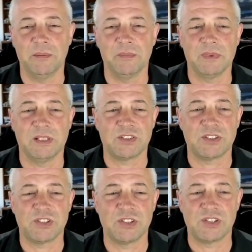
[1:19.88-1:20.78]
let's
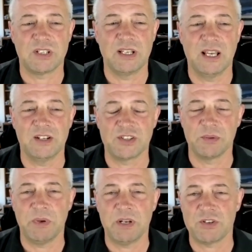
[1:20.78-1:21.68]
just get into
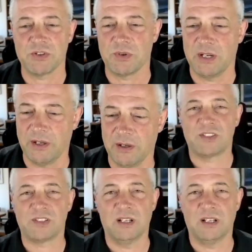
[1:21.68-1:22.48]
some pictures right here.